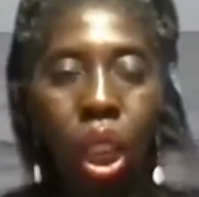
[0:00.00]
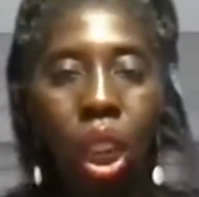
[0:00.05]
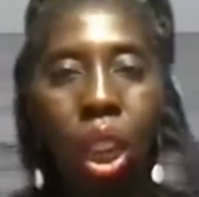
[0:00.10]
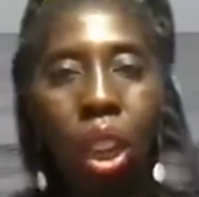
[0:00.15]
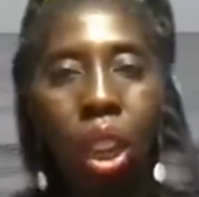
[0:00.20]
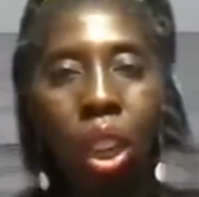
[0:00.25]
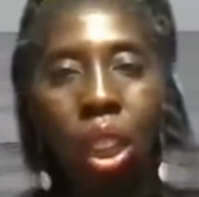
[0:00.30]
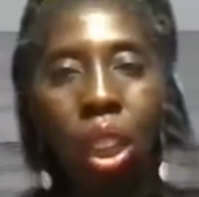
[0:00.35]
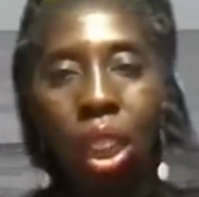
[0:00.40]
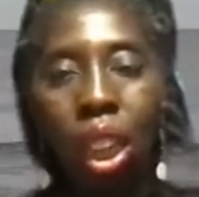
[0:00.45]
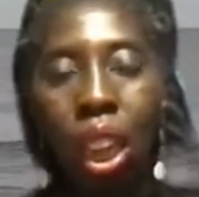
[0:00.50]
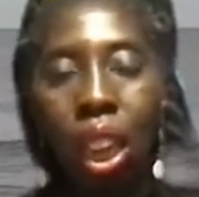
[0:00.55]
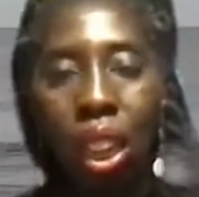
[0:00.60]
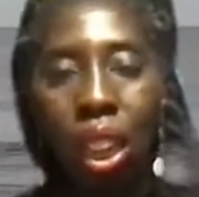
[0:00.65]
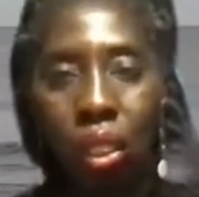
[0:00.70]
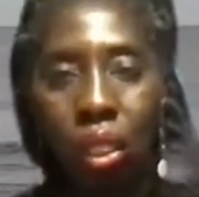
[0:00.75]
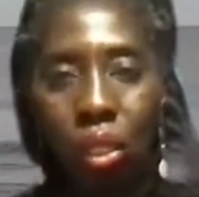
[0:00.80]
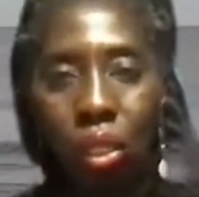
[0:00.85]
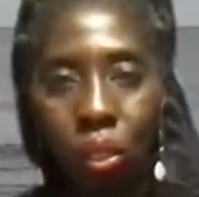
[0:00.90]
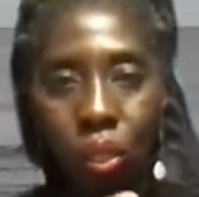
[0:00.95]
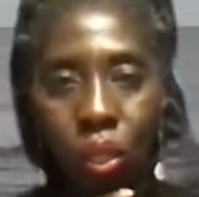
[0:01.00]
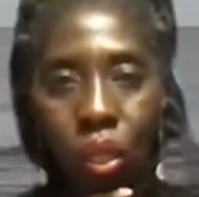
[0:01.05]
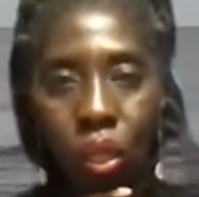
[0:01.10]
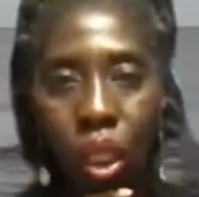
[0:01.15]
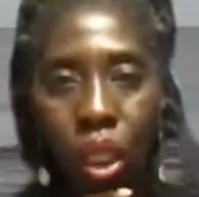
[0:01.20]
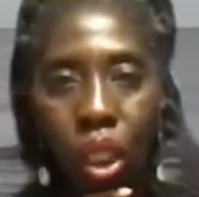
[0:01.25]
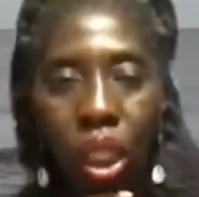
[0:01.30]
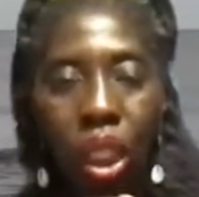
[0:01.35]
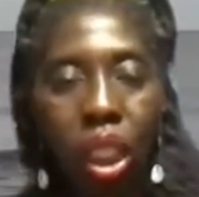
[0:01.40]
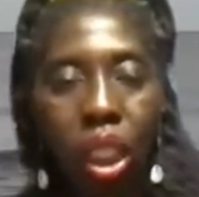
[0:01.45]
And then
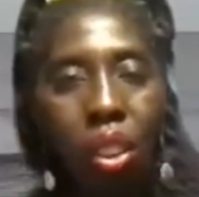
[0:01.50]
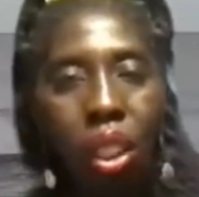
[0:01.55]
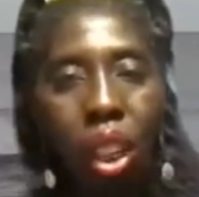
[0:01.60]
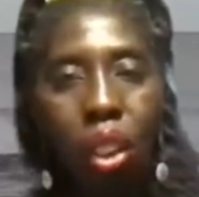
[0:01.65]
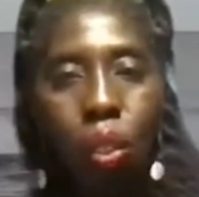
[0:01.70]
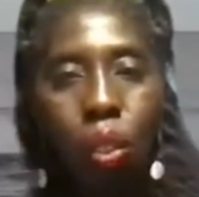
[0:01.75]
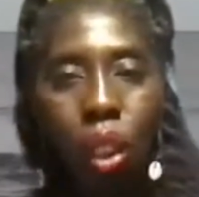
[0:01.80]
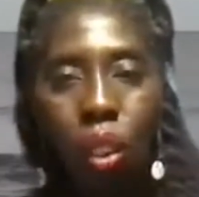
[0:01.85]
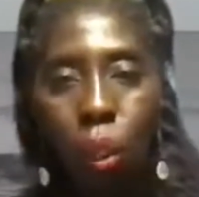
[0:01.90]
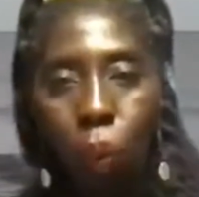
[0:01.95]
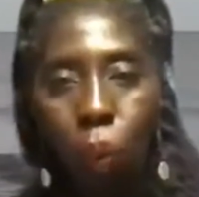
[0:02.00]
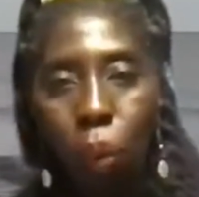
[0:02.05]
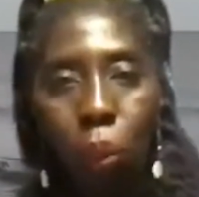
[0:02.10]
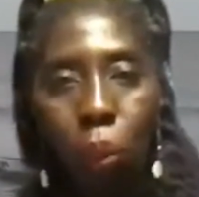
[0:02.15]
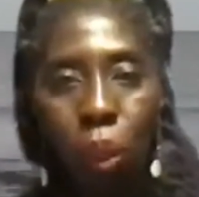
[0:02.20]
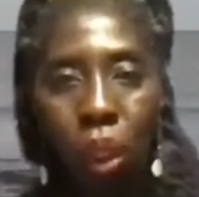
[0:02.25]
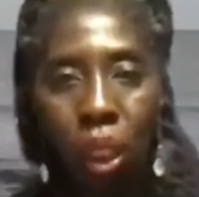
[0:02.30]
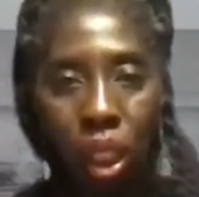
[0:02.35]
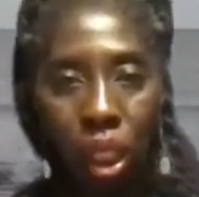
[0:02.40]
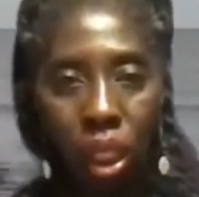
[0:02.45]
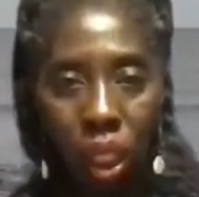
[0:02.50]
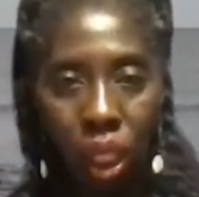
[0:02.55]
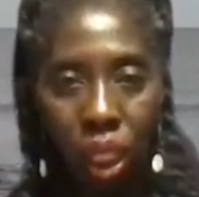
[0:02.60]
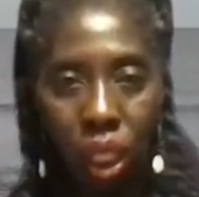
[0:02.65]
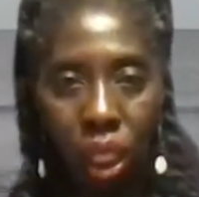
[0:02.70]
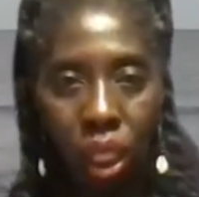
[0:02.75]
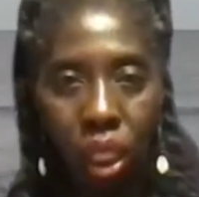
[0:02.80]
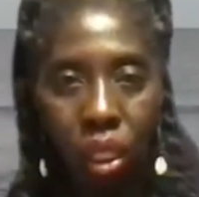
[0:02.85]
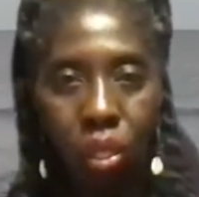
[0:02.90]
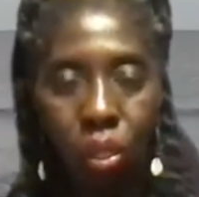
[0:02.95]
these other rest of people are coming in
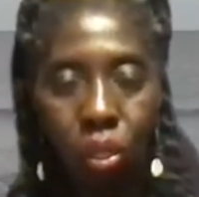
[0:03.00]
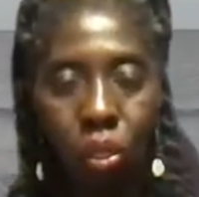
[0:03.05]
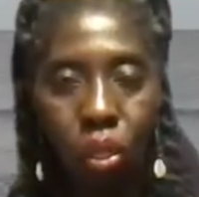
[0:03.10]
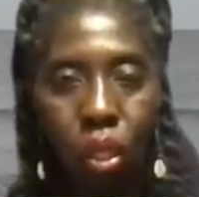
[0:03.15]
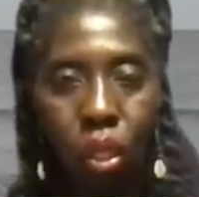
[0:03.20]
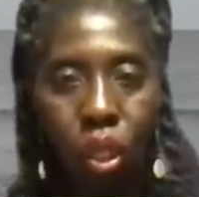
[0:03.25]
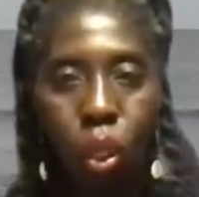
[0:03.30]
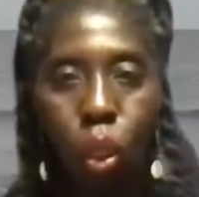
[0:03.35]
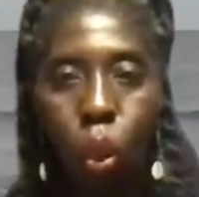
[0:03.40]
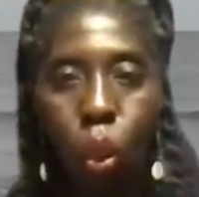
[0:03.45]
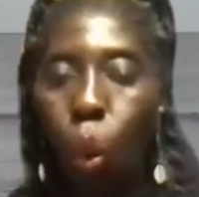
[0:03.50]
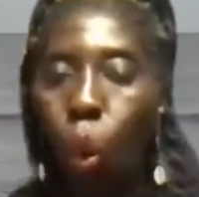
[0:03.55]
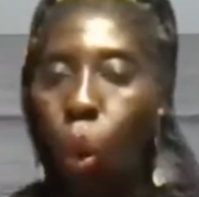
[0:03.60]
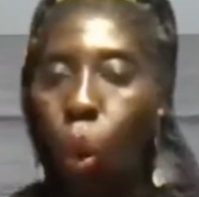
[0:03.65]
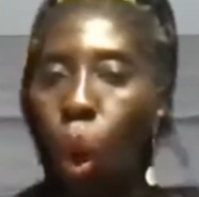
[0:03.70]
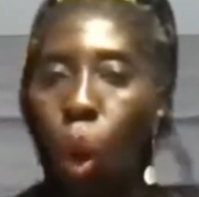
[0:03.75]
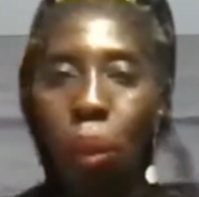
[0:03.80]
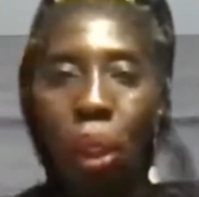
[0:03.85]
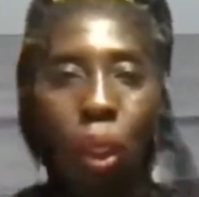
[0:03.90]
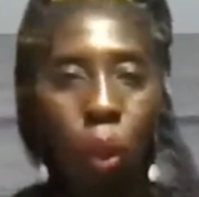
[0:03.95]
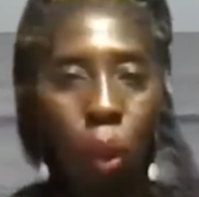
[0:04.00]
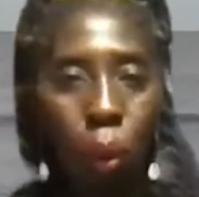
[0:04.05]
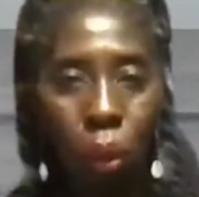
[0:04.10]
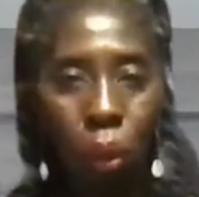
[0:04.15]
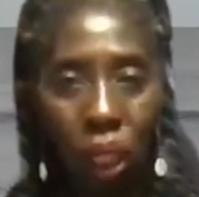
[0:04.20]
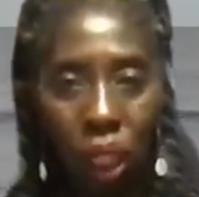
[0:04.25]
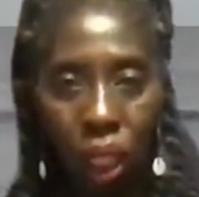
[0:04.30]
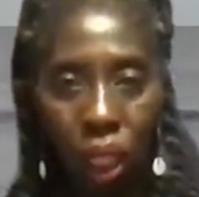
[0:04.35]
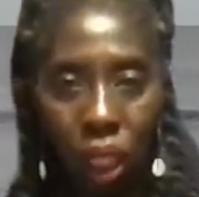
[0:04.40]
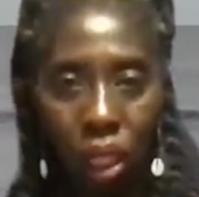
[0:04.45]
here, over and over
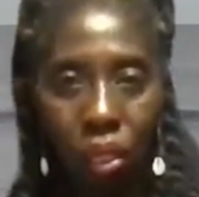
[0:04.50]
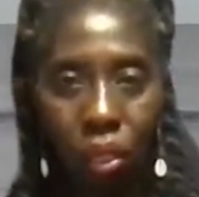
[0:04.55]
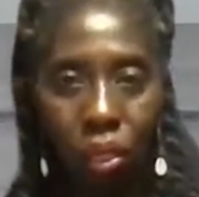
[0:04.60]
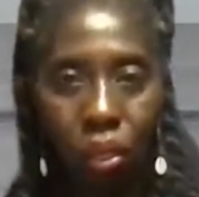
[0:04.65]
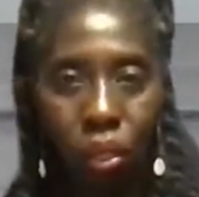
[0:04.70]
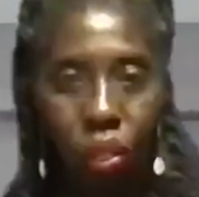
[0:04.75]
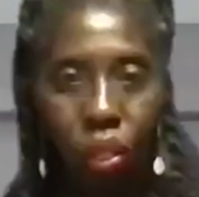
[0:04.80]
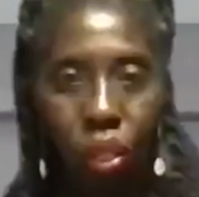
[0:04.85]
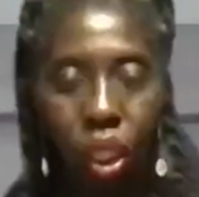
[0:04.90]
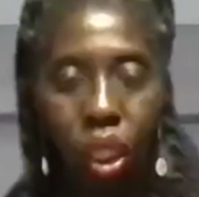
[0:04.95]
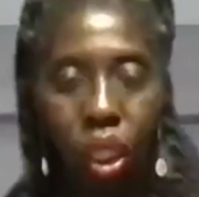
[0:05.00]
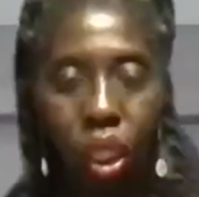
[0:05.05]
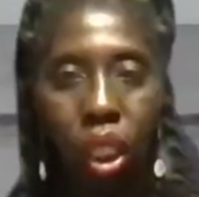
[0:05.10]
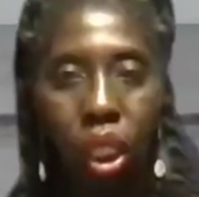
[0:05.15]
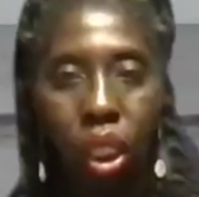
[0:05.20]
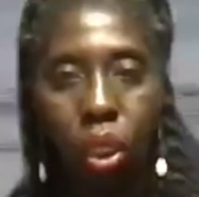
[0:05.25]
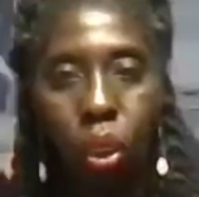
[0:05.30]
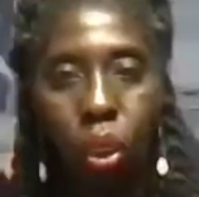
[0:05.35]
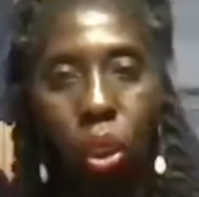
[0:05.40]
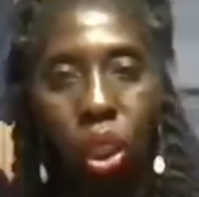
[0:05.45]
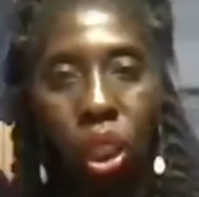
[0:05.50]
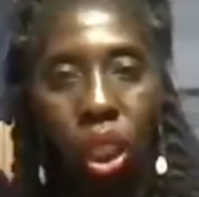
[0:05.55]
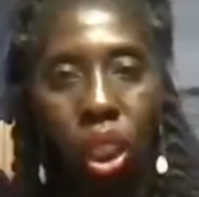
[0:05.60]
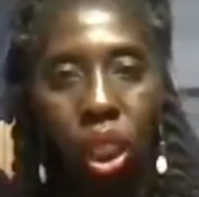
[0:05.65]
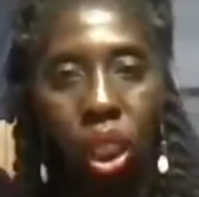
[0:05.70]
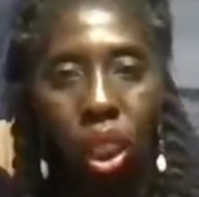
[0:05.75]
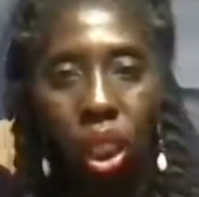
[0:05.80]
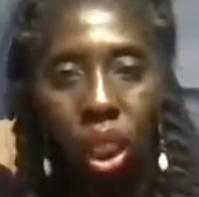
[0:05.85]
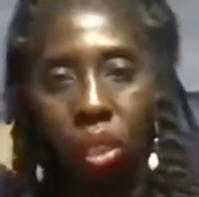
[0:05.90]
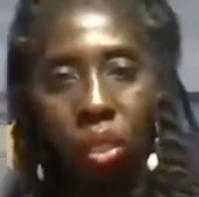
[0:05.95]
again, that do this
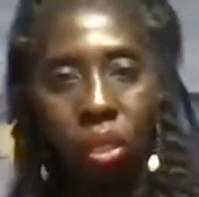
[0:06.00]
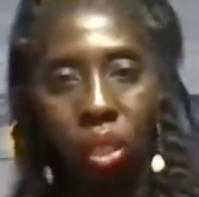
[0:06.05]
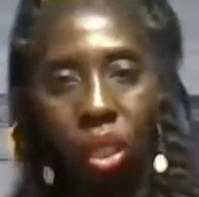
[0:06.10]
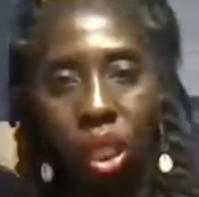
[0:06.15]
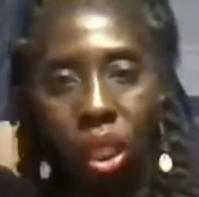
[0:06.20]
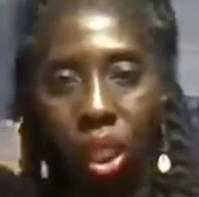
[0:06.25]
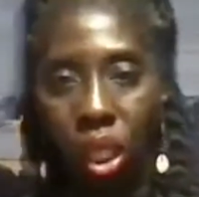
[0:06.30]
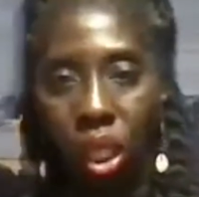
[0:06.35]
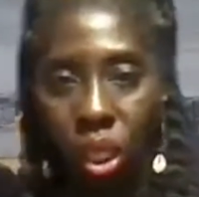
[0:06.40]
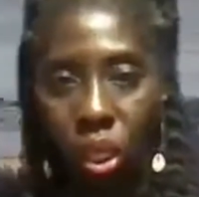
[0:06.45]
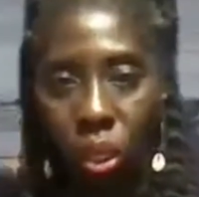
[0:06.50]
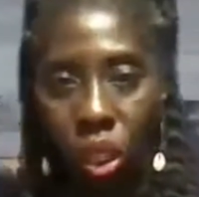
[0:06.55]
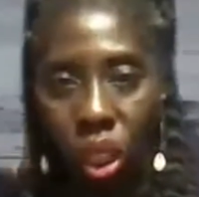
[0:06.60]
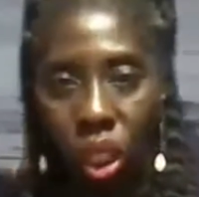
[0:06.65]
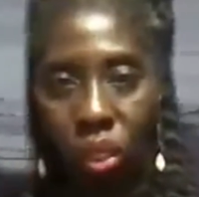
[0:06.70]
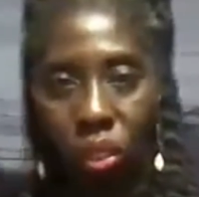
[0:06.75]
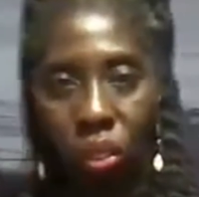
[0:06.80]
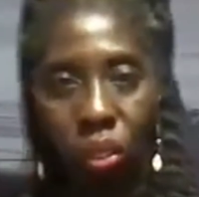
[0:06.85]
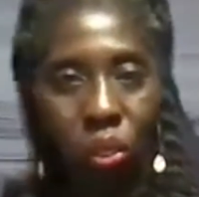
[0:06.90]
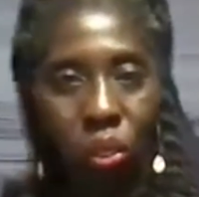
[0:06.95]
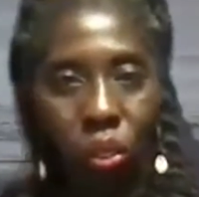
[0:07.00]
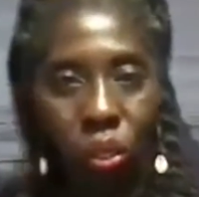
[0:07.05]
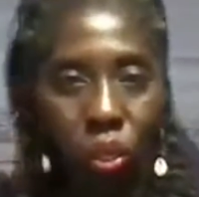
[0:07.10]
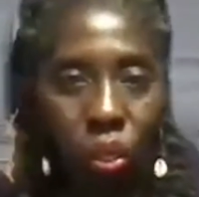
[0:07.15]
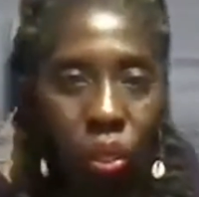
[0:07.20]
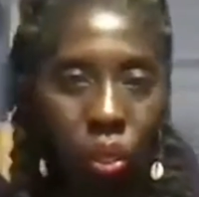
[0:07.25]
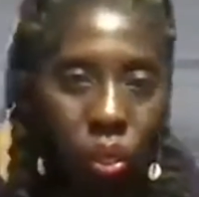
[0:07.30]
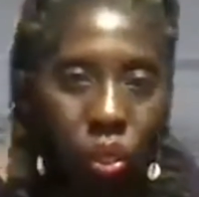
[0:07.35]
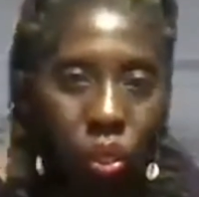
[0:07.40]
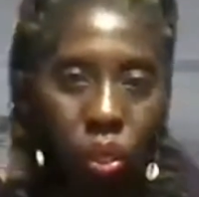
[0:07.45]
year to the tree,
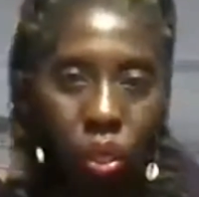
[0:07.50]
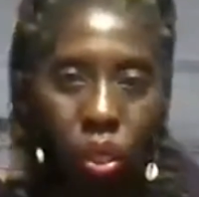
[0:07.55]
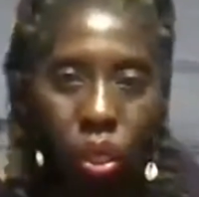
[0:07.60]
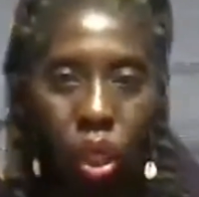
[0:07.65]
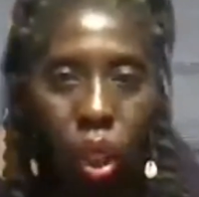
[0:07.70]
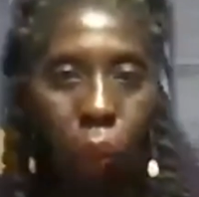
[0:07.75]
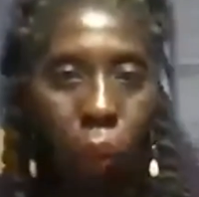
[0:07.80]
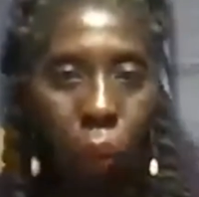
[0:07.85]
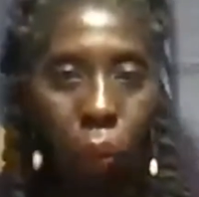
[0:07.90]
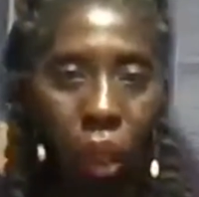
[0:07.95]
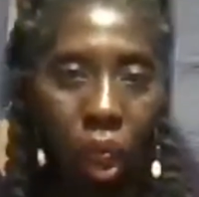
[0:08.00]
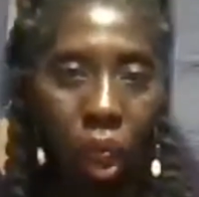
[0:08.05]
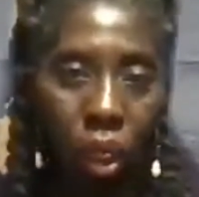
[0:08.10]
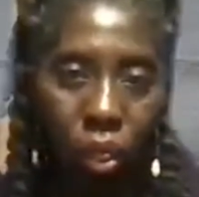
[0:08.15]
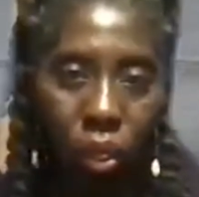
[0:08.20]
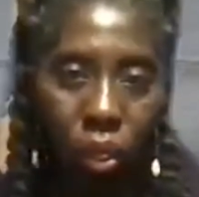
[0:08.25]
chop them down.